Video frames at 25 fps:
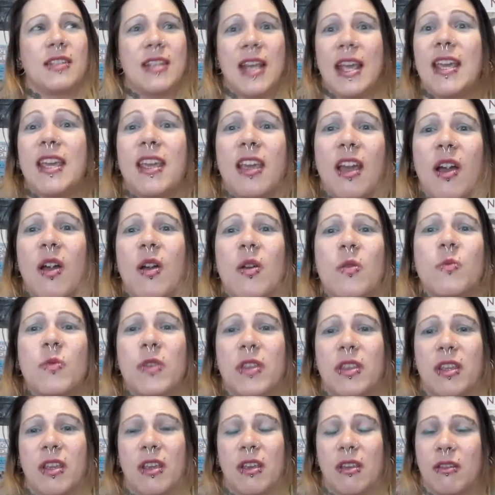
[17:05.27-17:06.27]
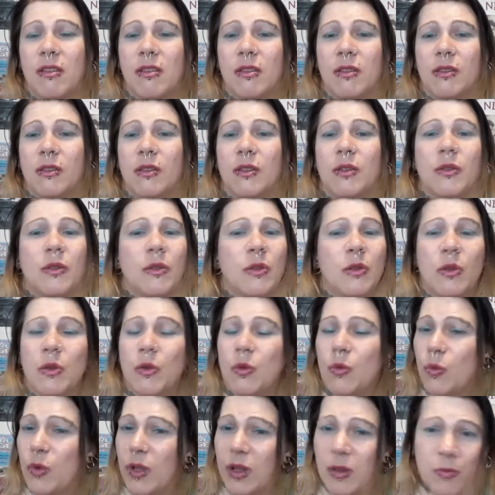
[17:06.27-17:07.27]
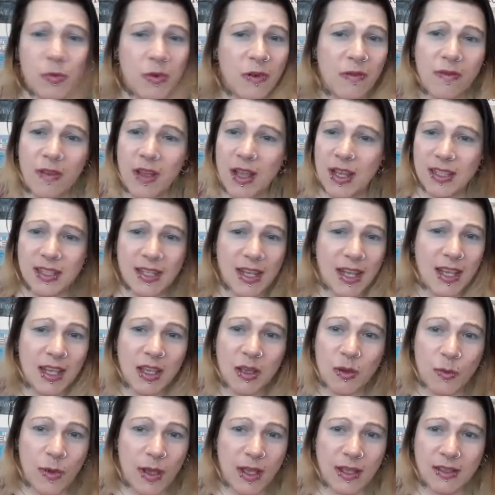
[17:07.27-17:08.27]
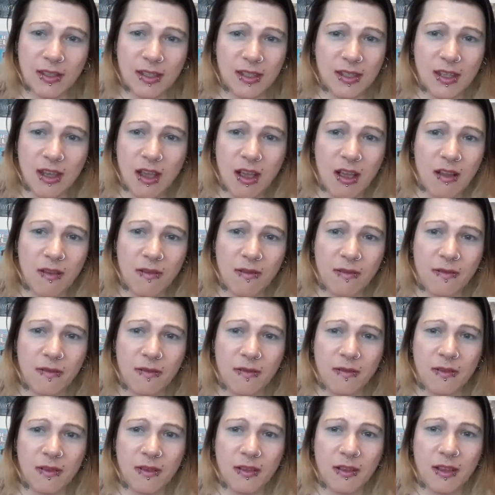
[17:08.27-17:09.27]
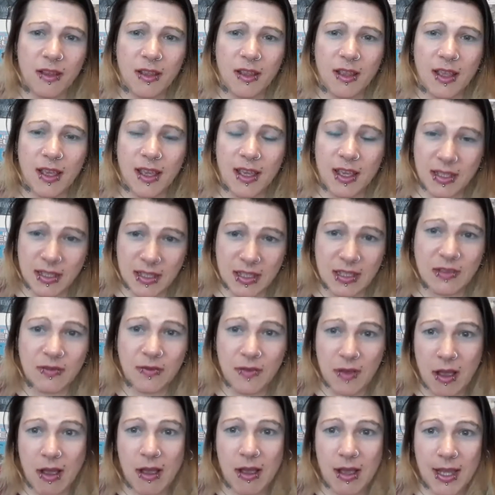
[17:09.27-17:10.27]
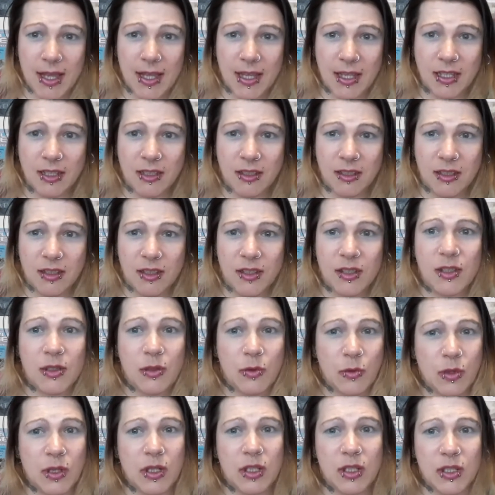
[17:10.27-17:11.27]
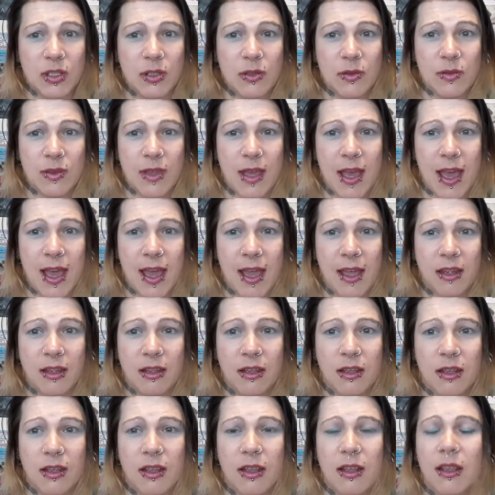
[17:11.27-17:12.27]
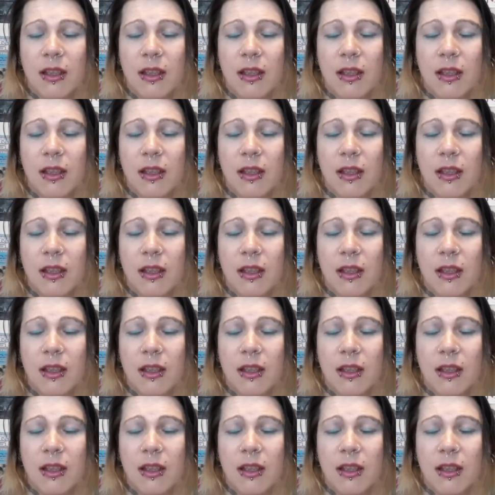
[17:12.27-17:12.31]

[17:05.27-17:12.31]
take it home with you. We'll provide takeaway stuff. It's fine. You can do that.